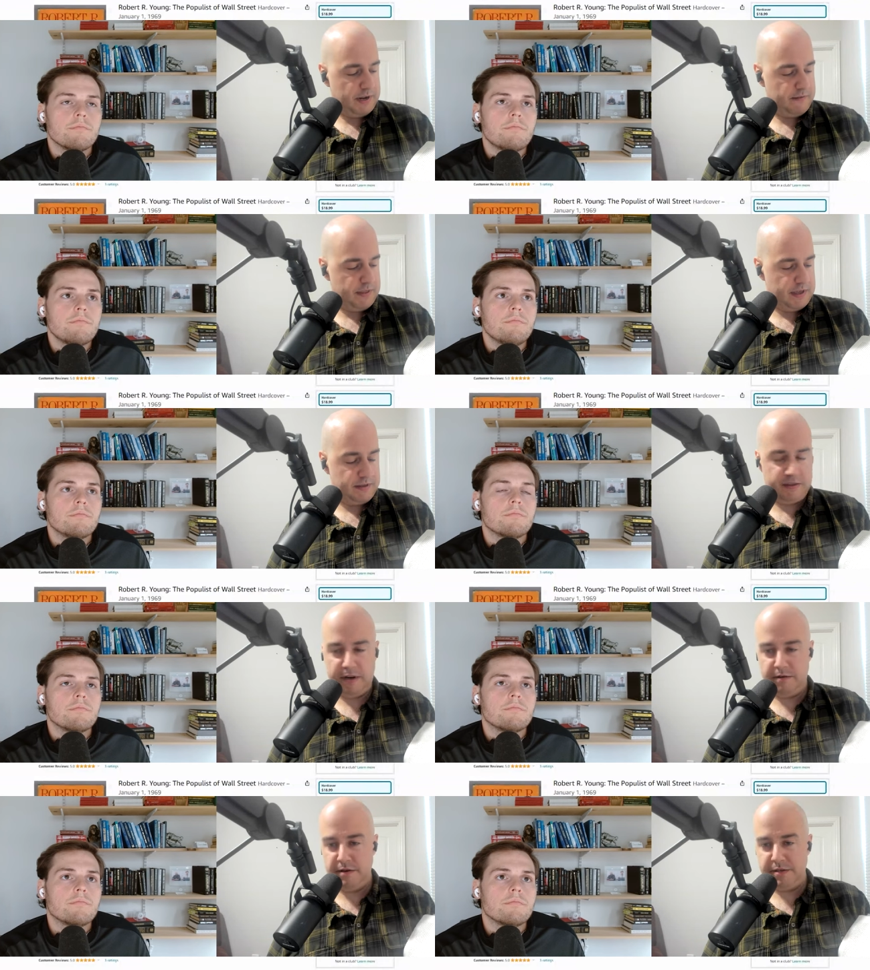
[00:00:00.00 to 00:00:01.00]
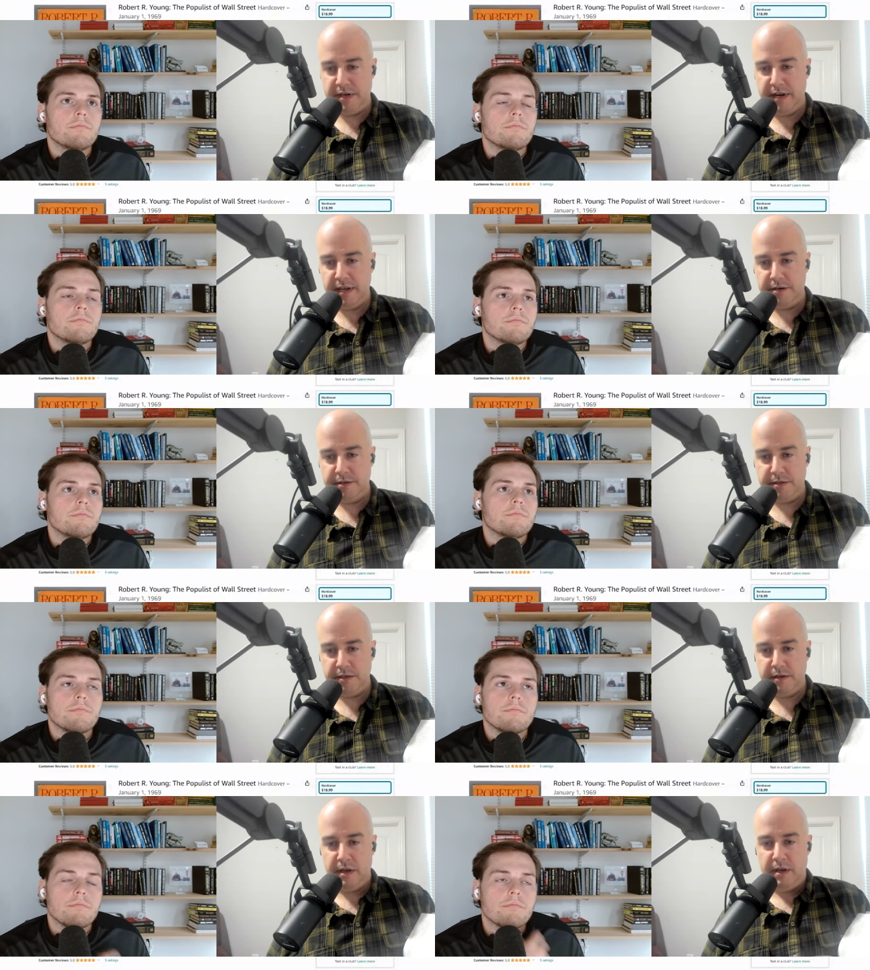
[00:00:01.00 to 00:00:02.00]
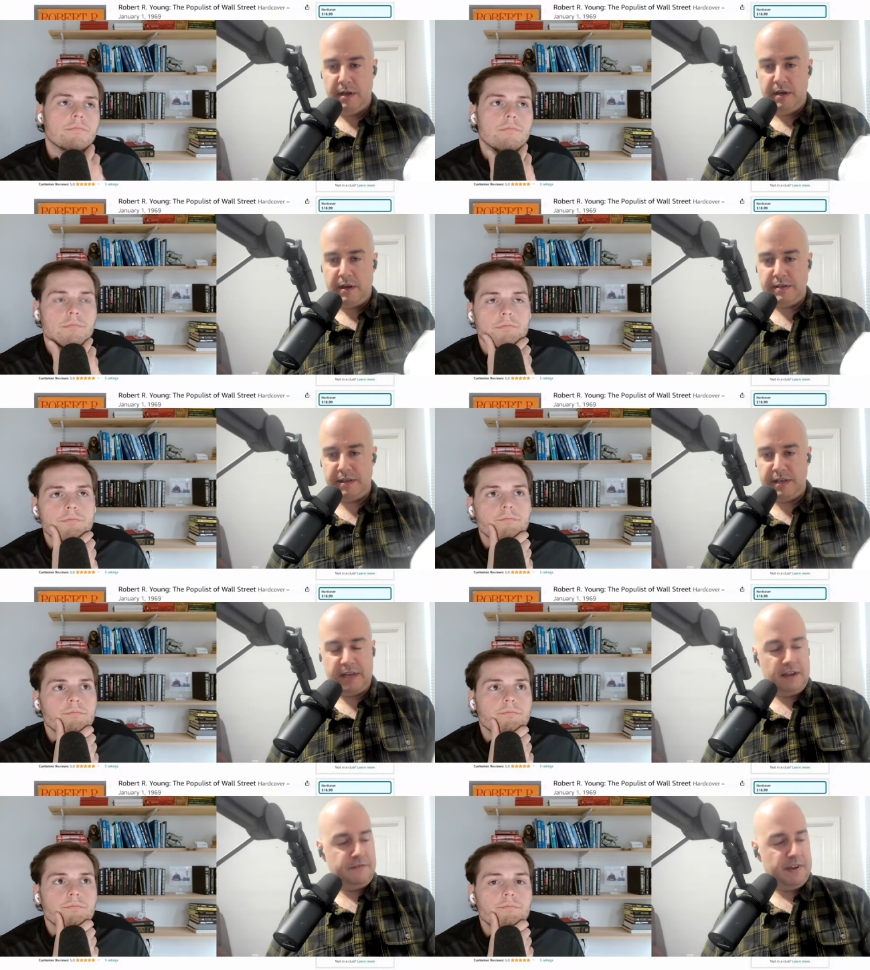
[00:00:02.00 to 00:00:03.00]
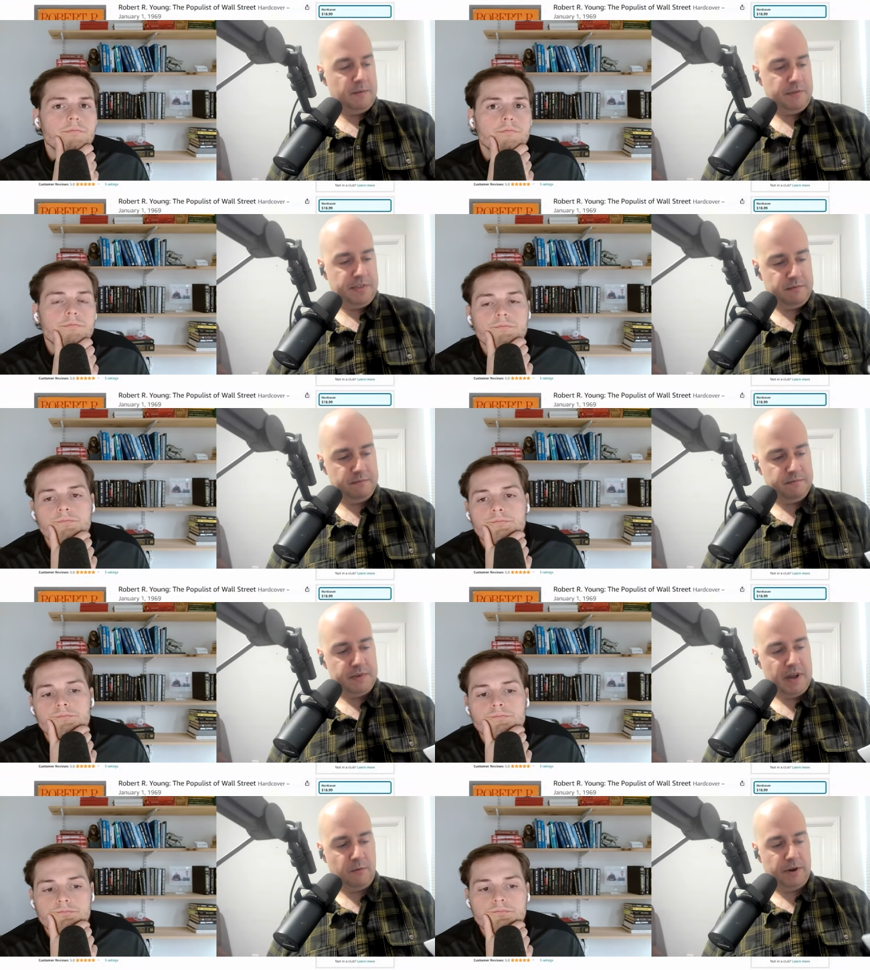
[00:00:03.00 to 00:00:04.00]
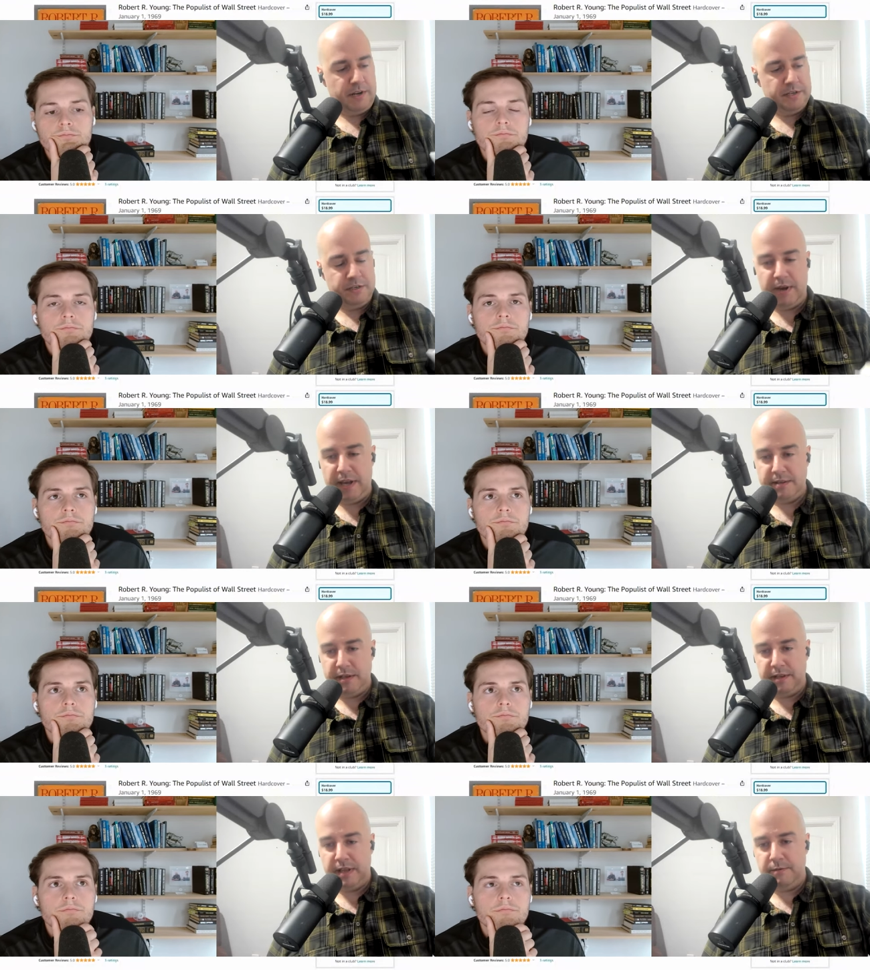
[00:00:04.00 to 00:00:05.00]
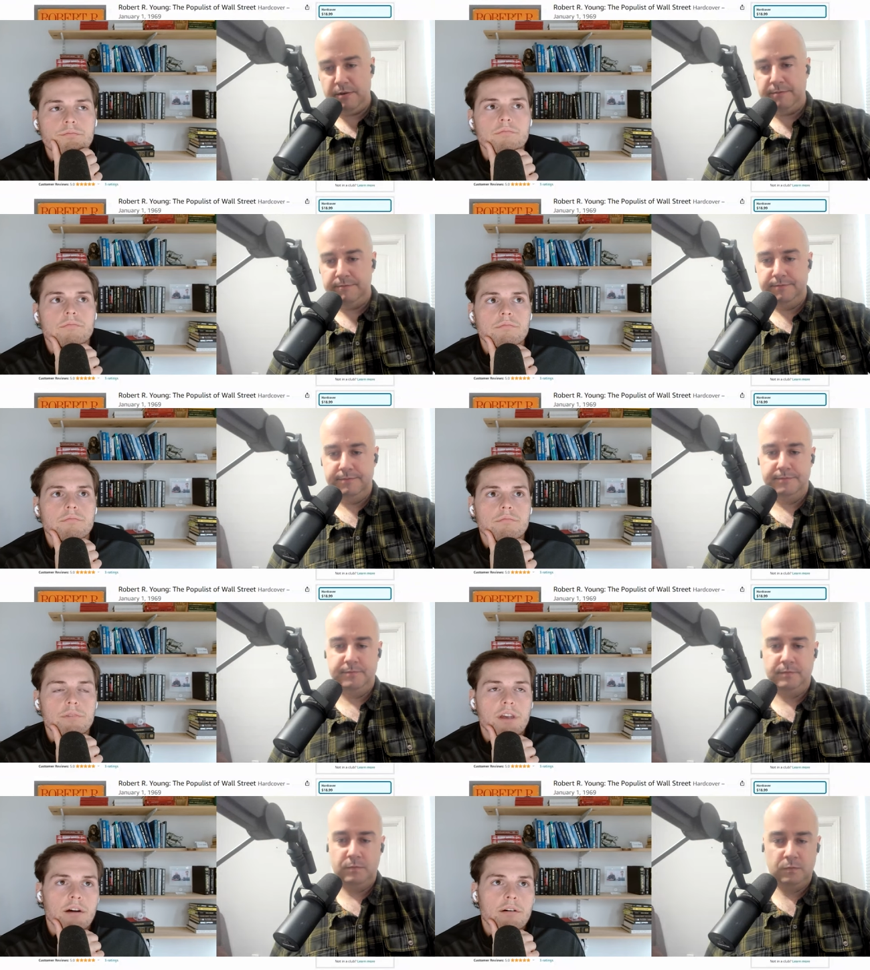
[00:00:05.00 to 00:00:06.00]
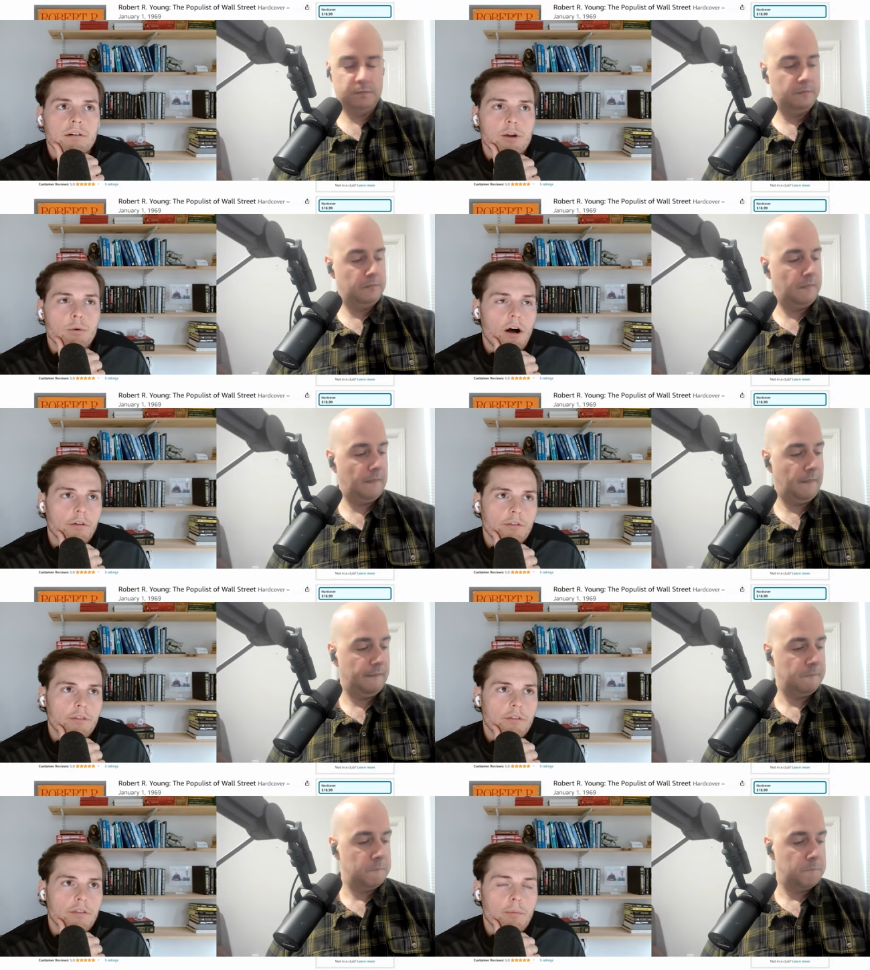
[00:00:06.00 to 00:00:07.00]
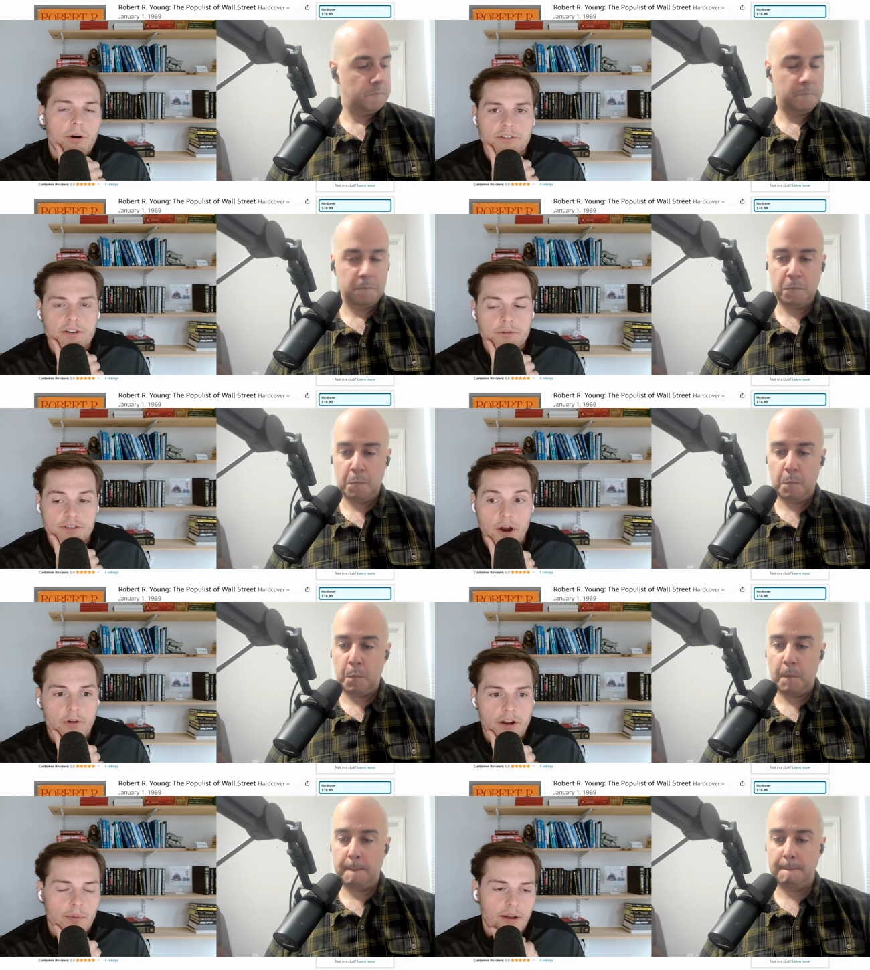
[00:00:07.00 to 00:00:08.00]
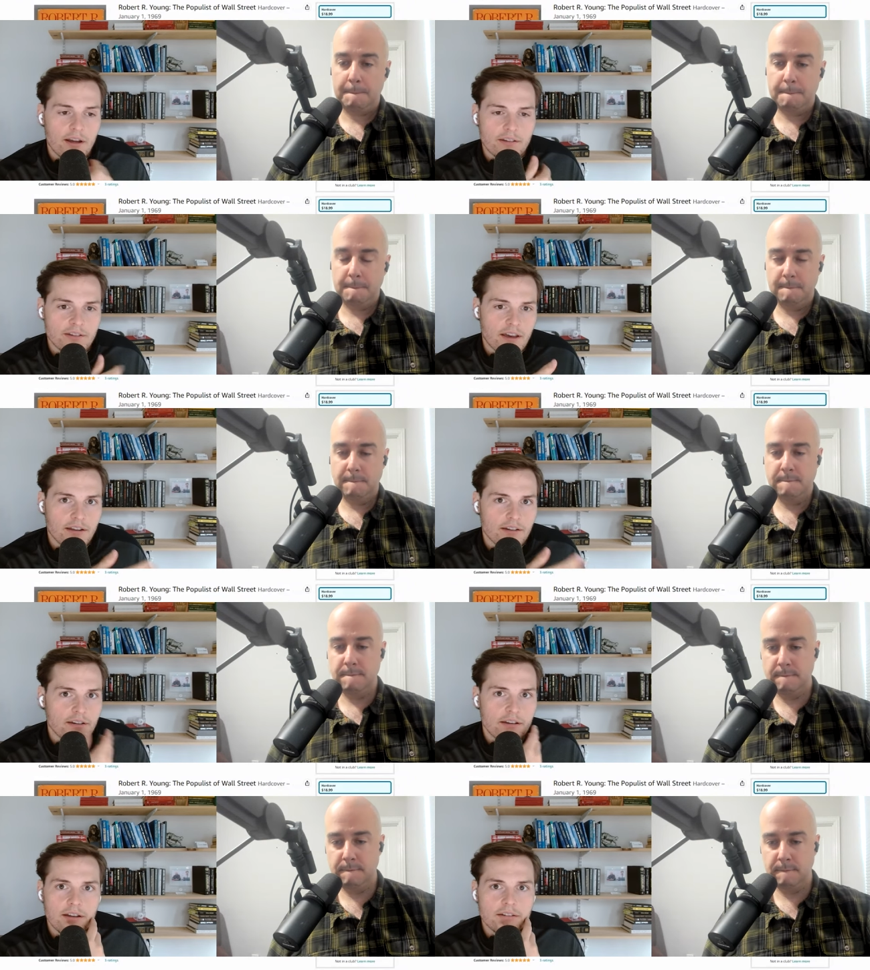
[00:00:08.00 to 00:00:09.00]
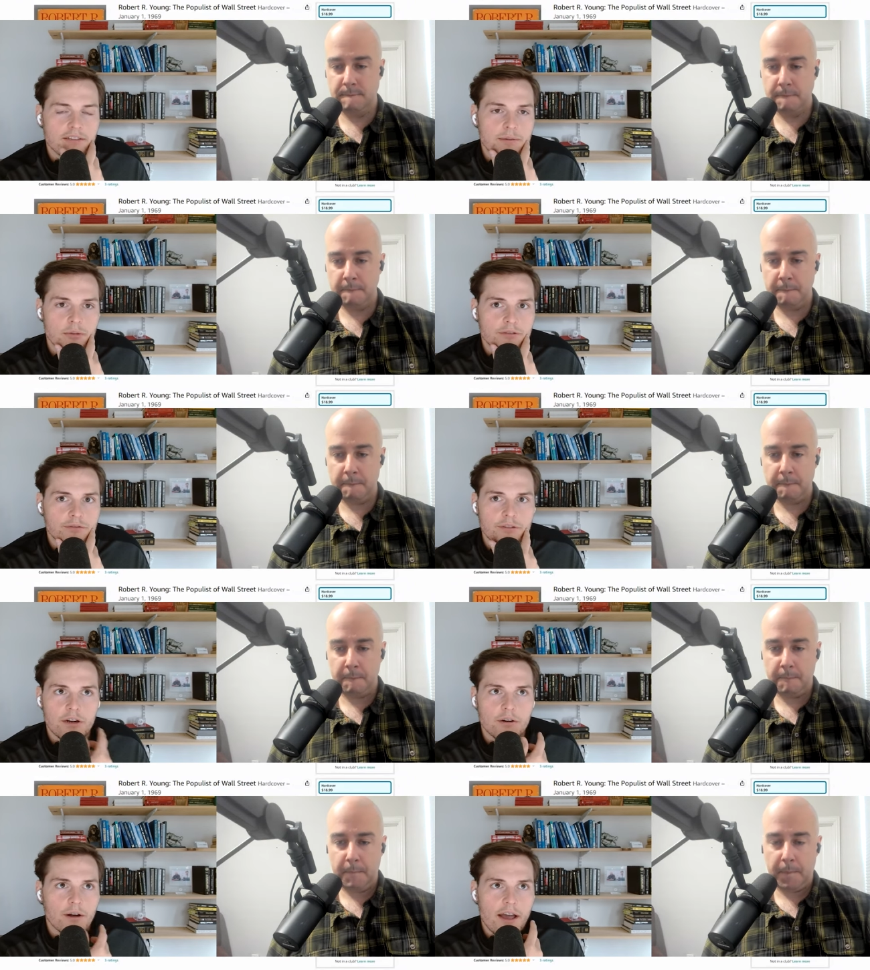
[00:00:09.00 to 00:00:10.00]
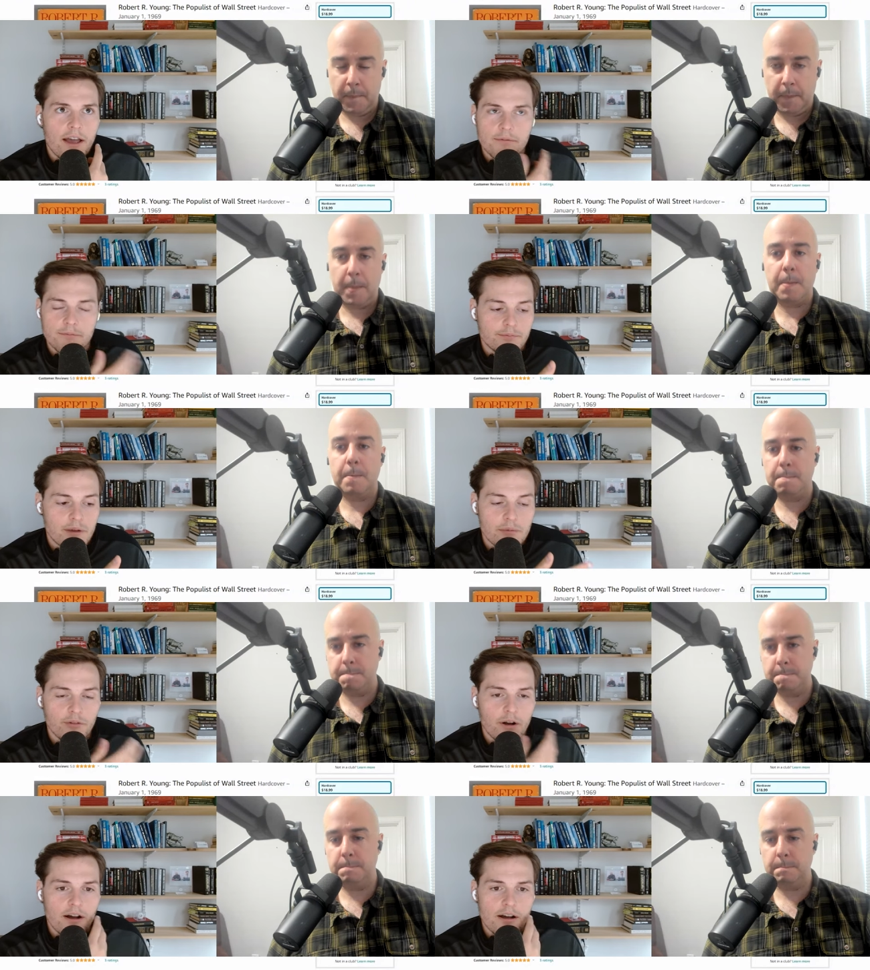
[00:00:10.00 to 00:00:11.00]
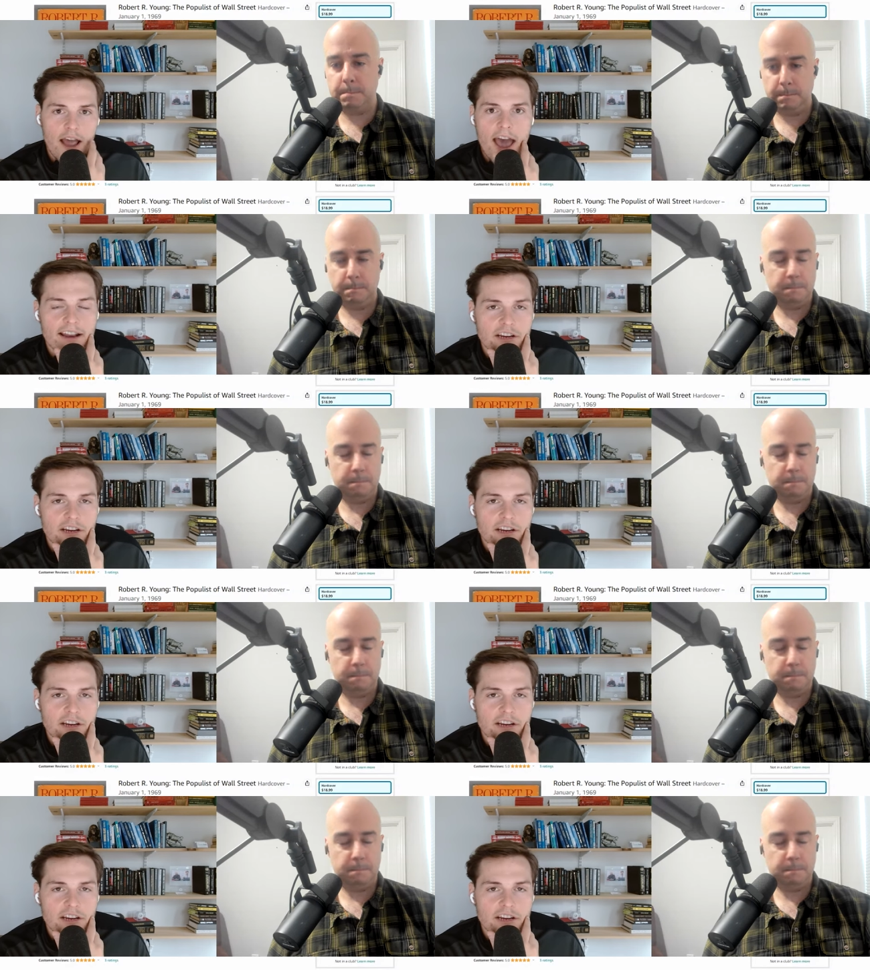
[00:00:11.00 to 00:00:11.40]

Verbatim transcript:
Speaker 1: and everything. They don't use an ad agency because I think he got fed up with them not wanting to do ads like that one.
Speaker 2: Yeah, and while the person he was going up against had a team of you know people, uh, ad